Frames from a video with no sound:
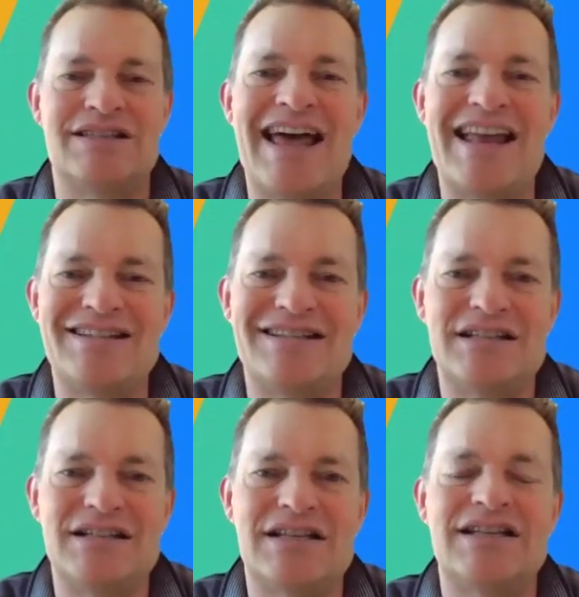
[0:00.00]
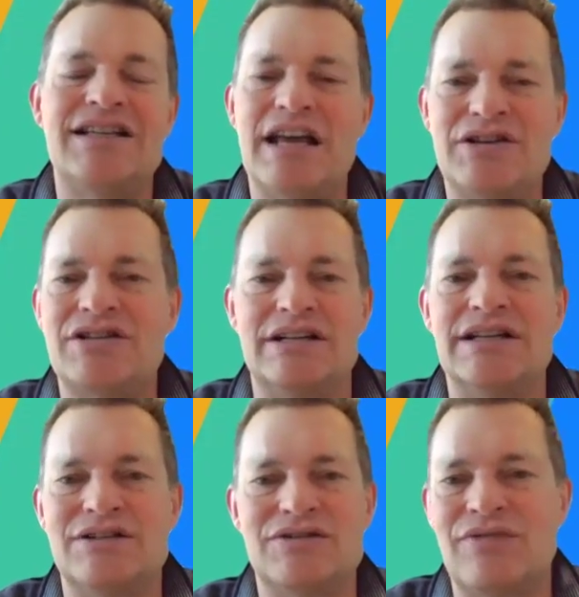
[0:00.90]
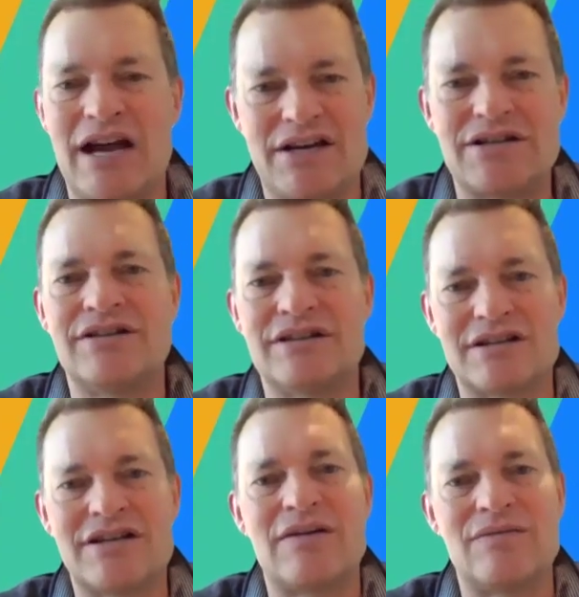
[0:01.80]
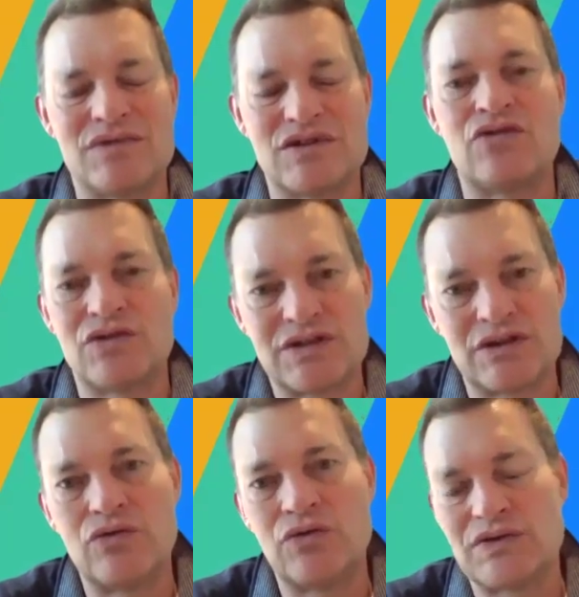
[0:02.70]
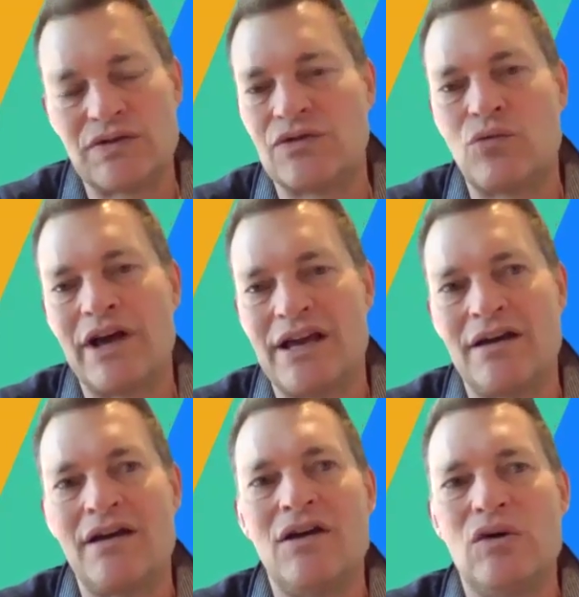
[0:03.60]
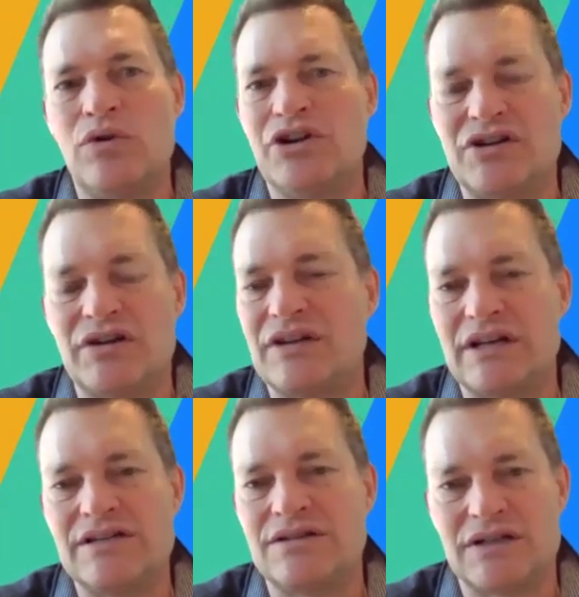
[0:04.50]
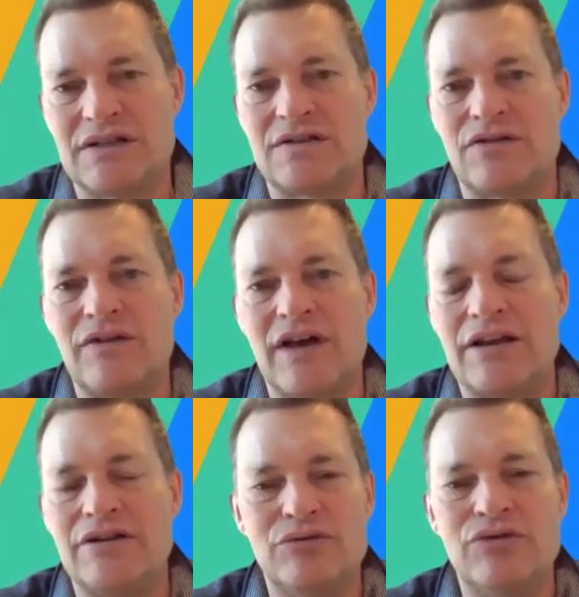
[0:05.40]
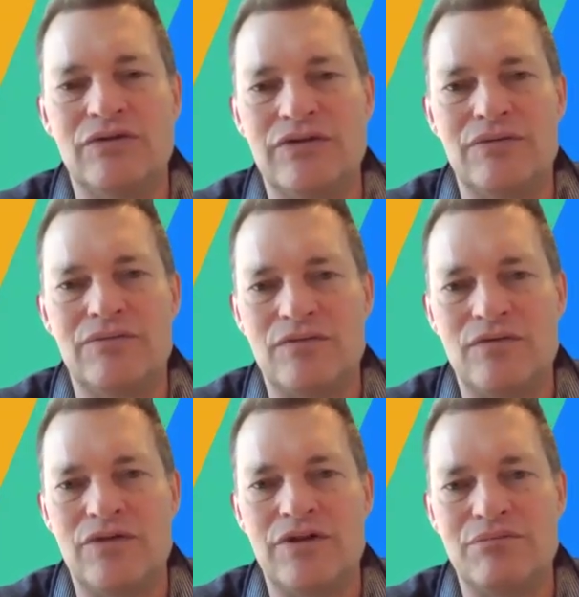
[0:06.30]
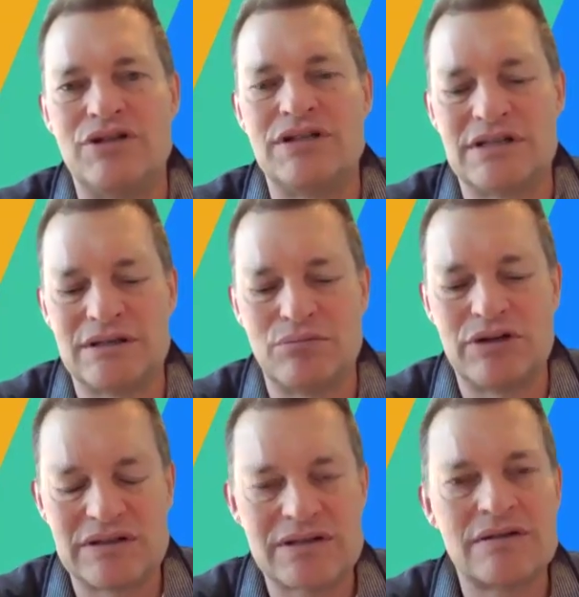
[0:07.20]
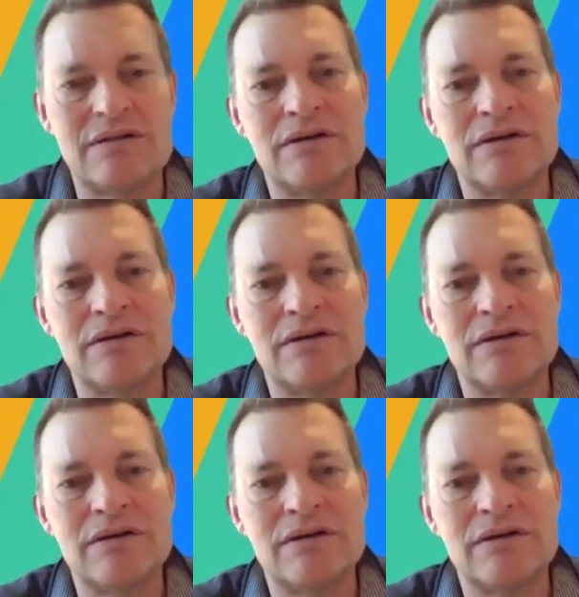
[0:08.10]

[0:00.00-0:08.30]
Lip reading: that connection and interaction that comes across the course of the week, which I think is just so valuable for the participants.